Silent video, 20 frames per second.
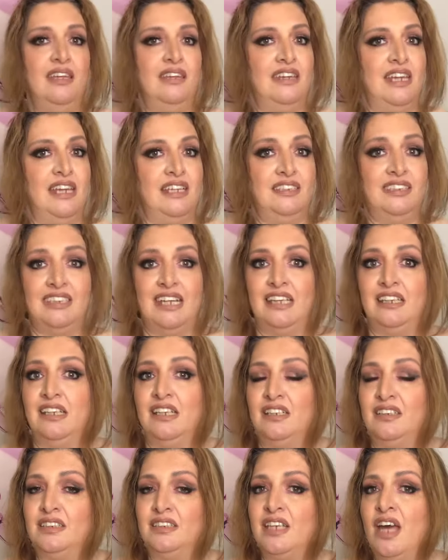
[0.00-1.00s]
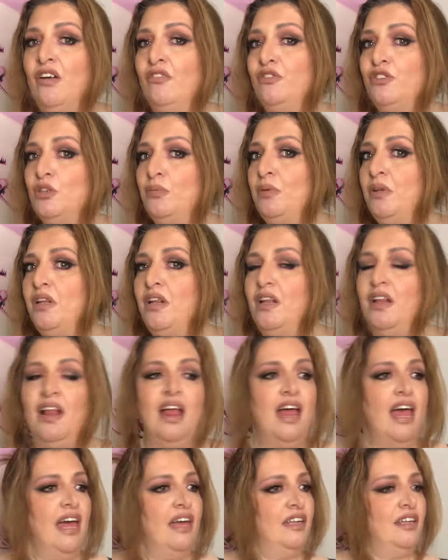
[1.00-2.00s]
They say that it's comfortable.
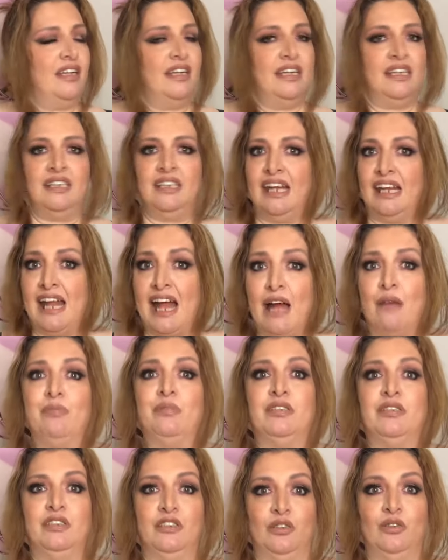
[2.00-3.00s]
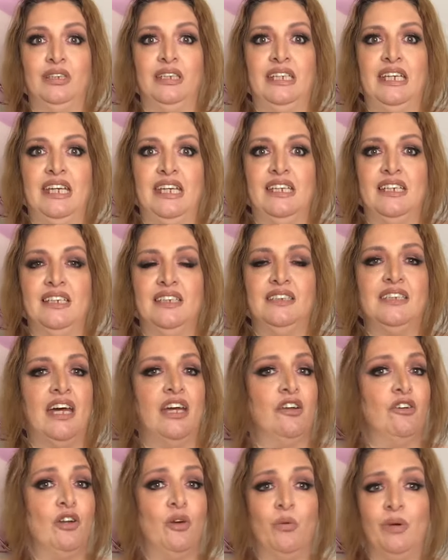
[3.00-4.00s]
It absolutely is. I
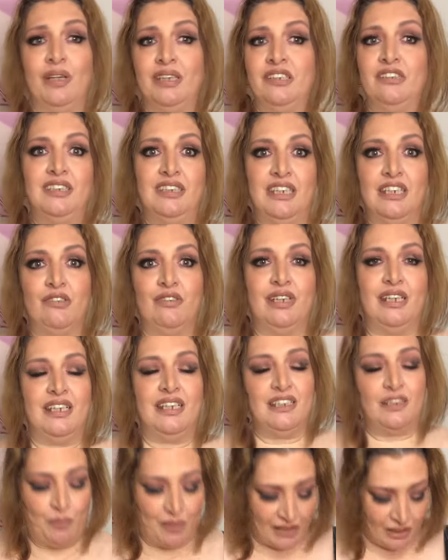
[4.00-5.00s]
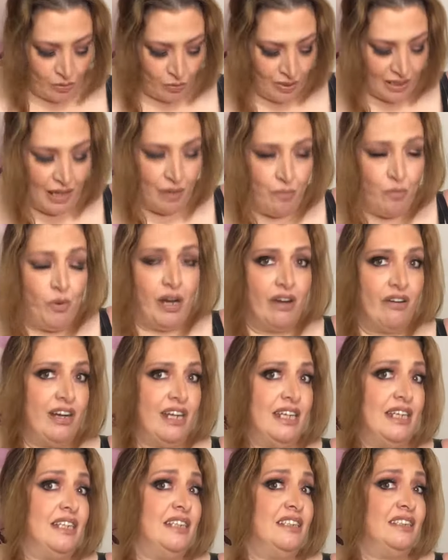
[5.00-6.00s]
don't know what their secret is, but the one I'm
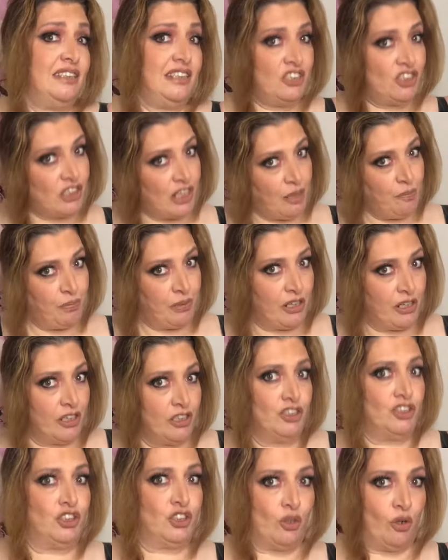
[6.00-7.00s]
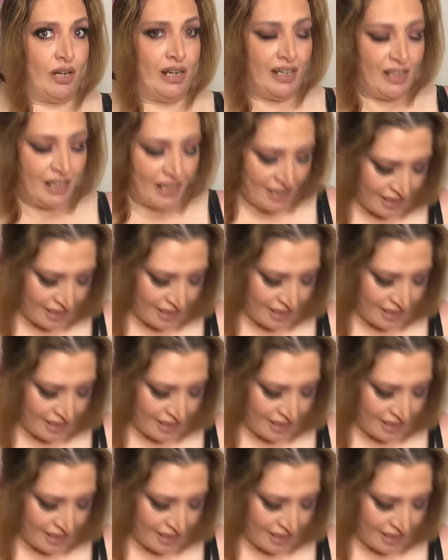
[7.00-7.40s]
wearing is the Shapellx short.